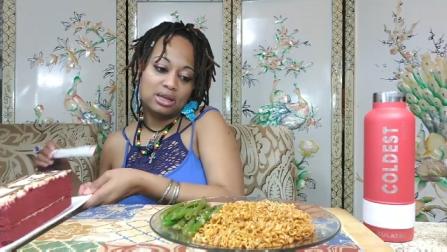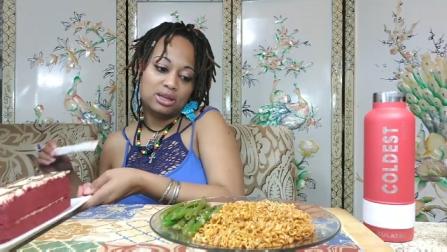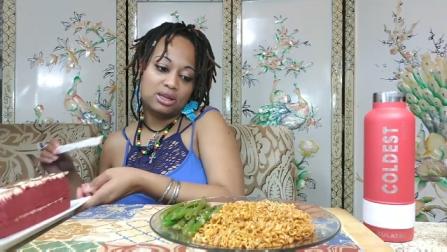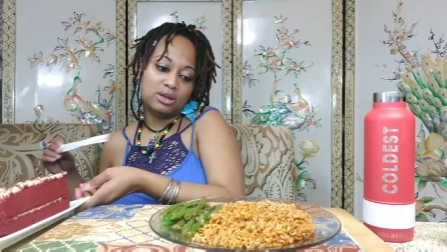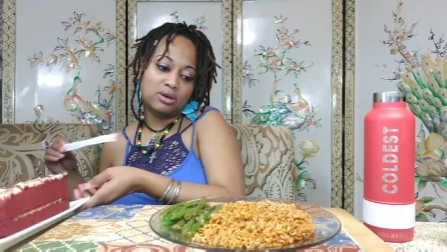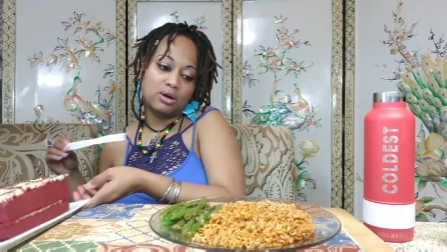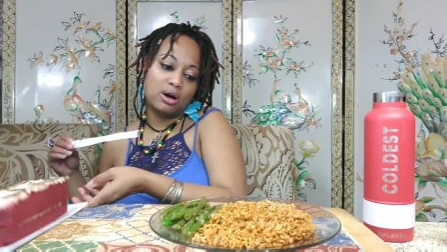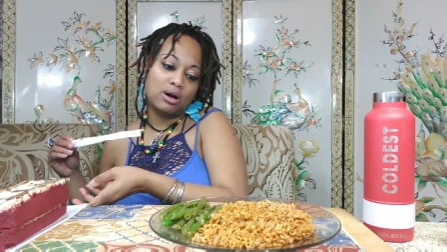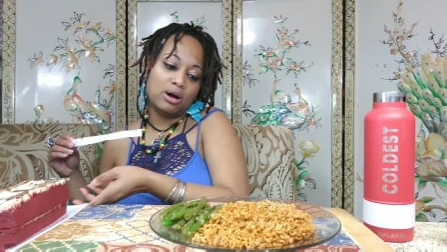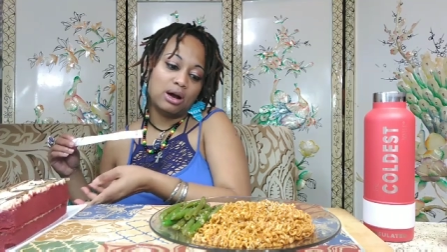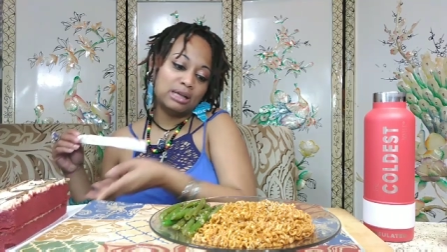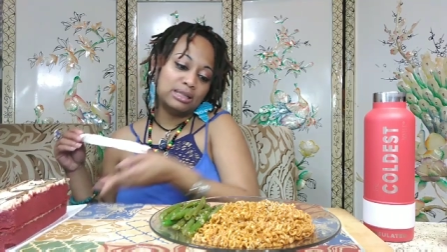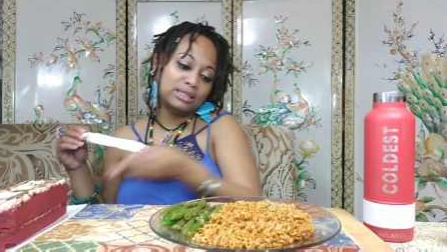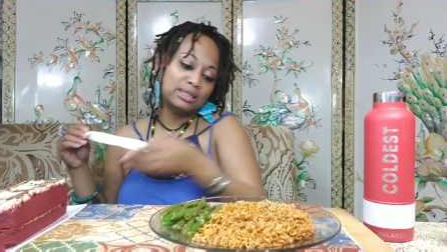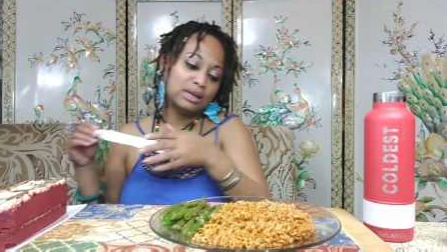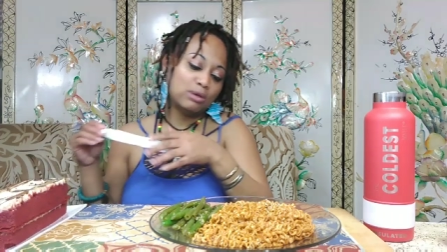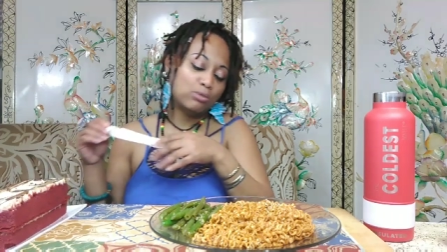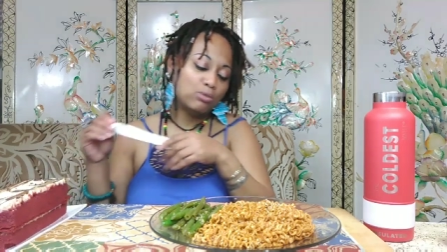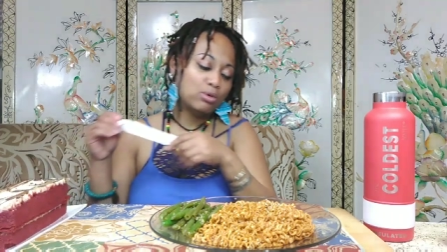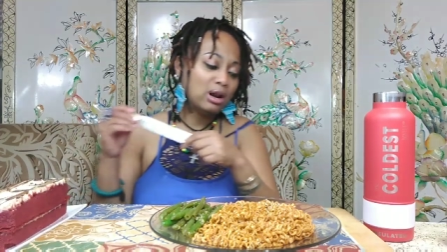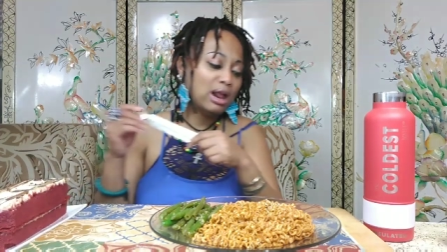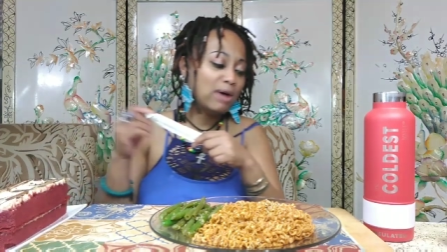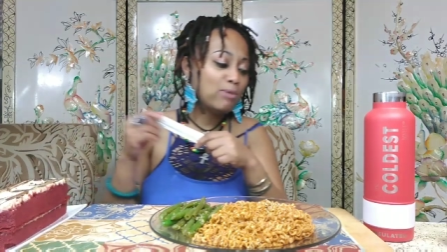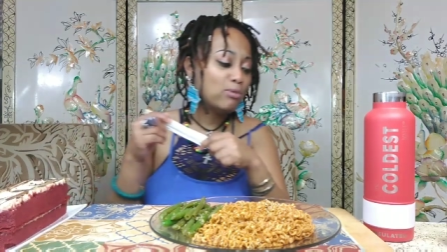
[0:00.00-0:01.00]
Y'all, I said,
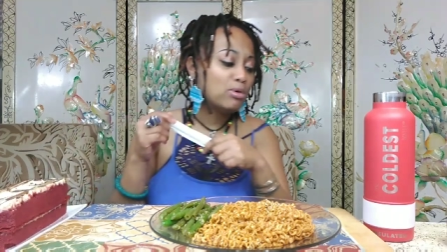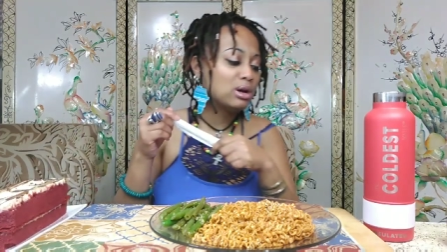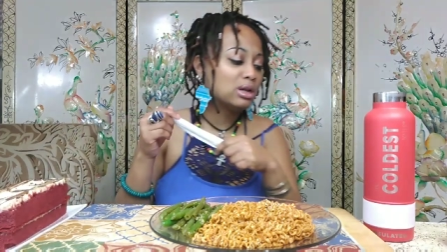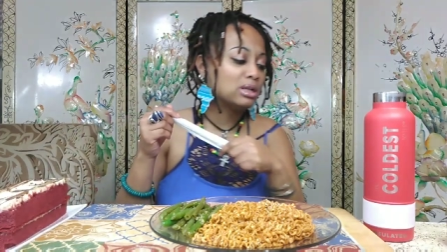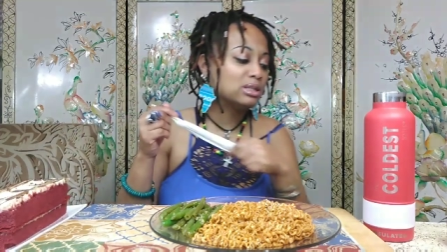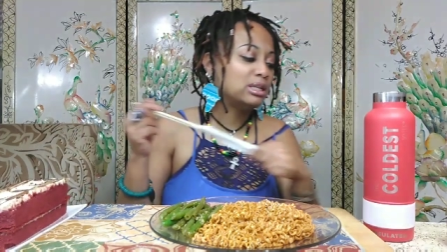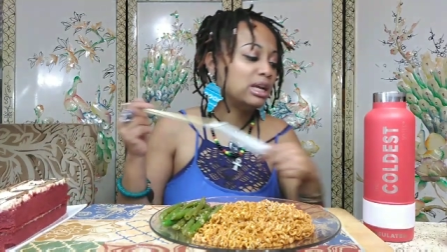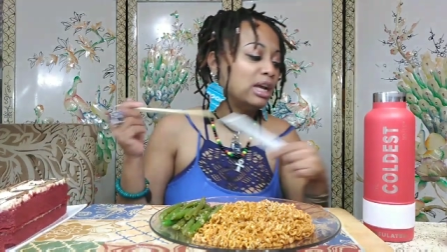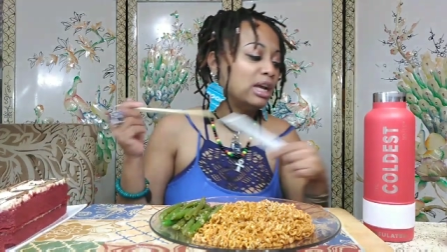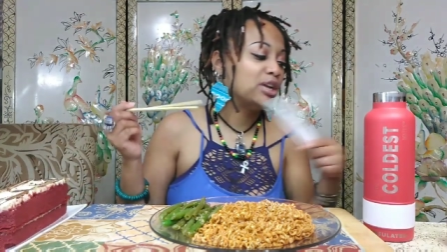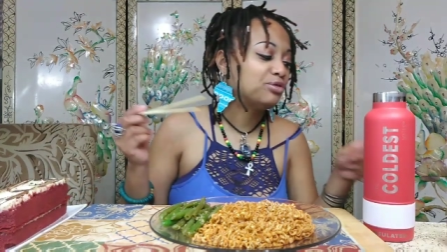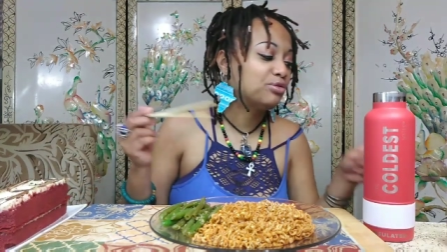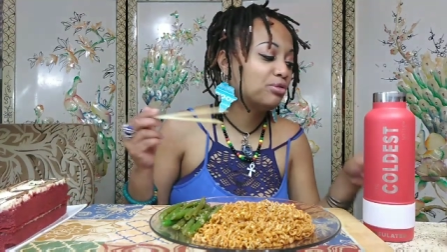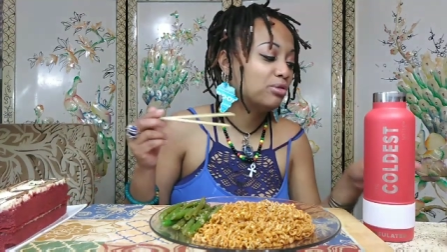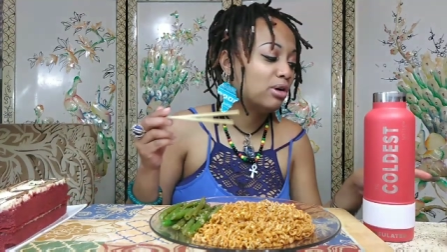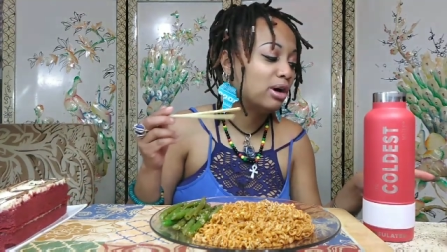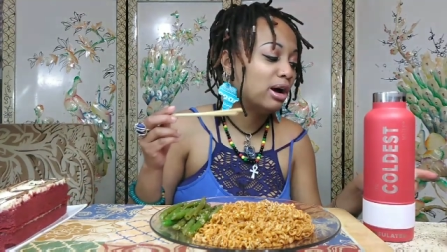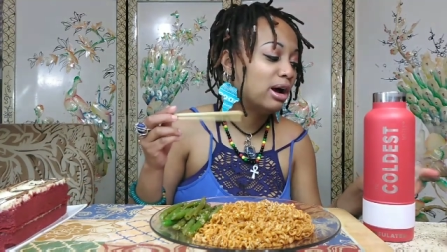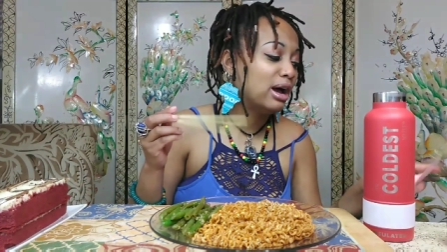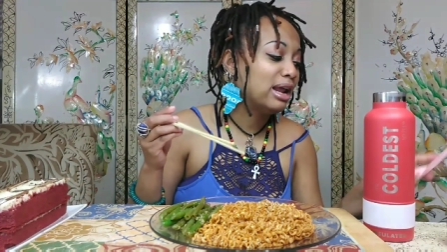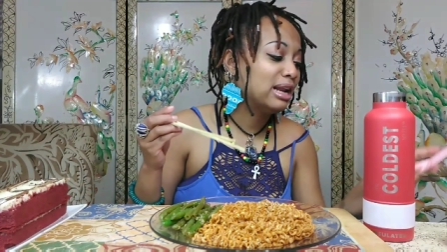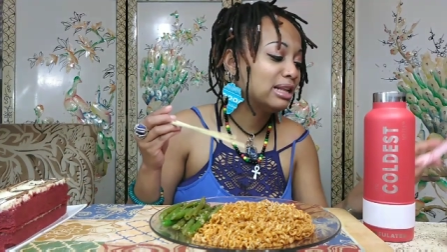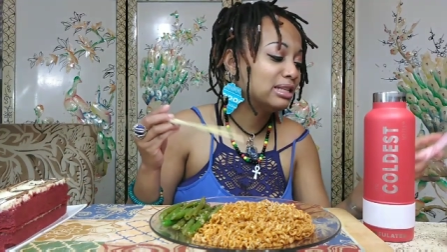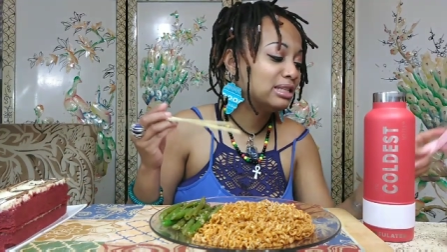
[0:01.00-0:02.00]
what I want to taste for,
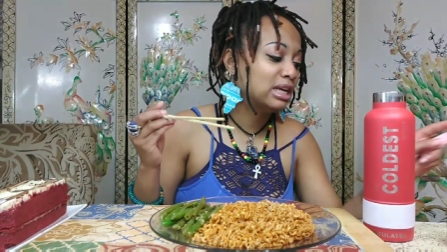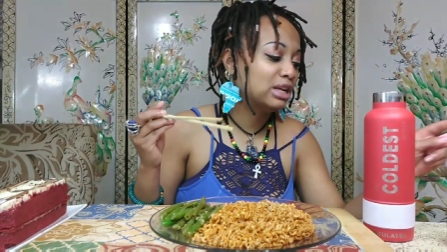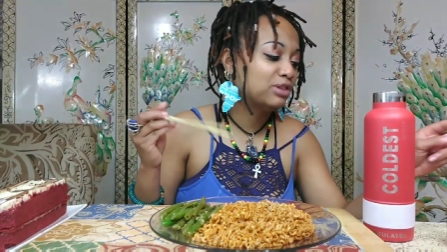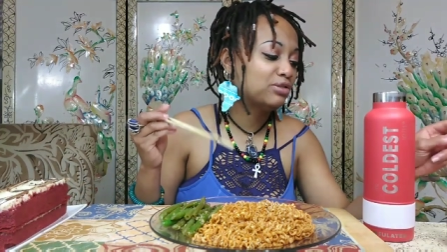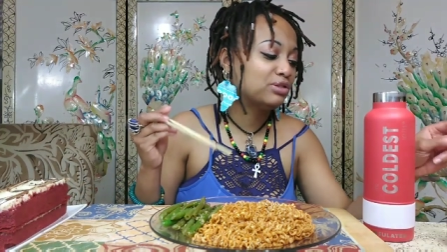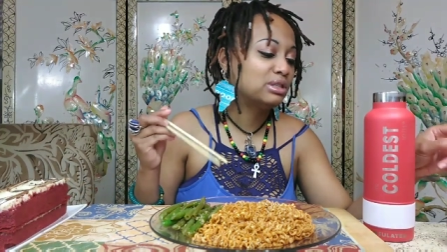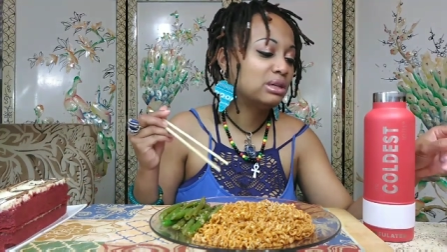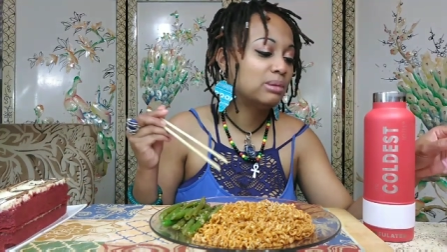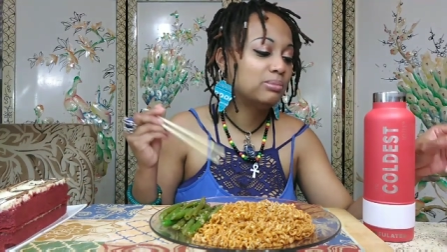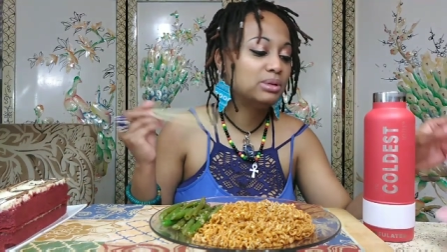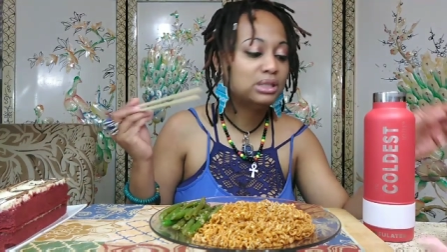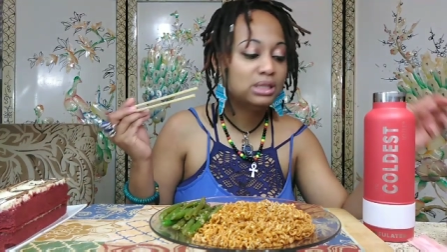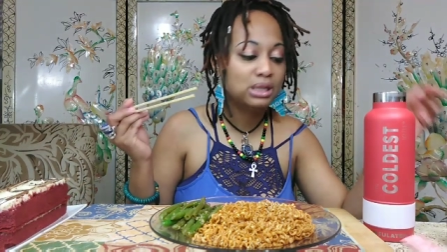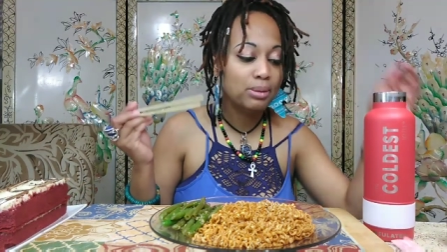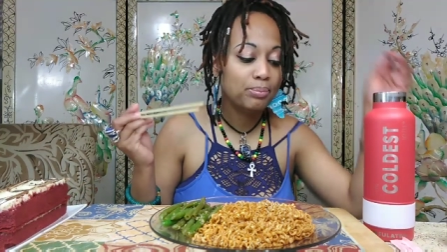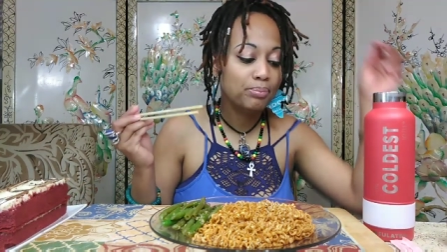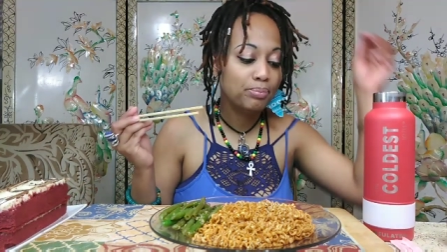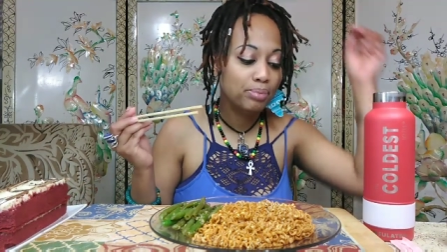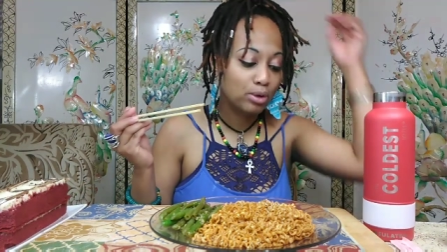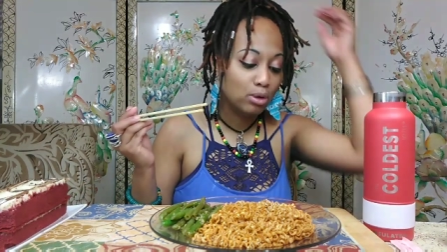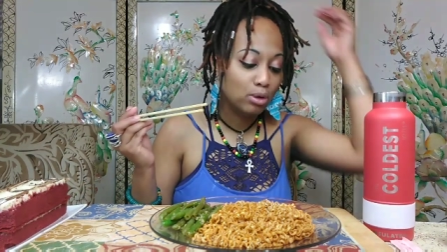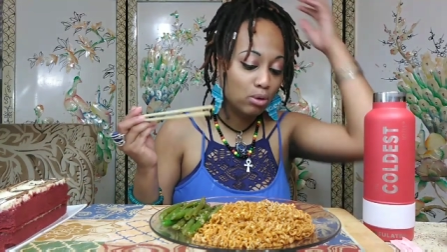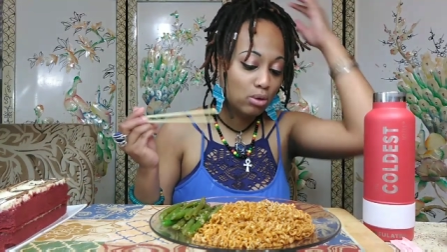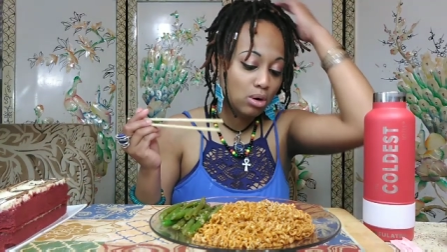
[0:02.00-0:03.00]
I had to taste for something
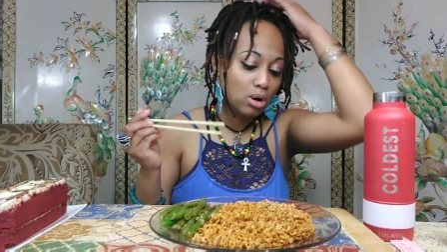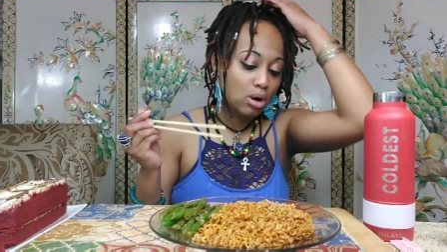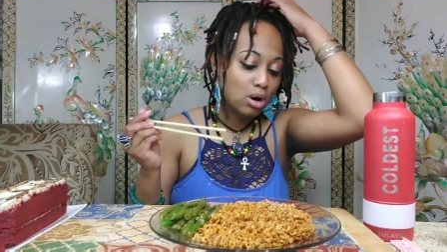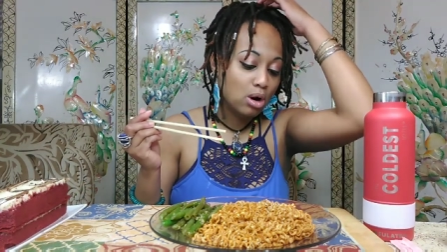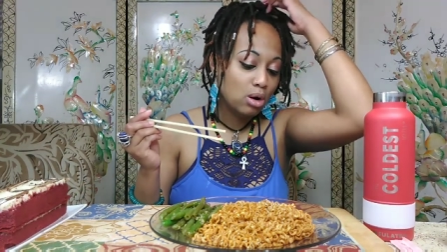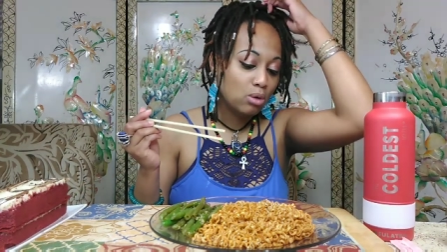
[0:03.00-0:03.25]
simple,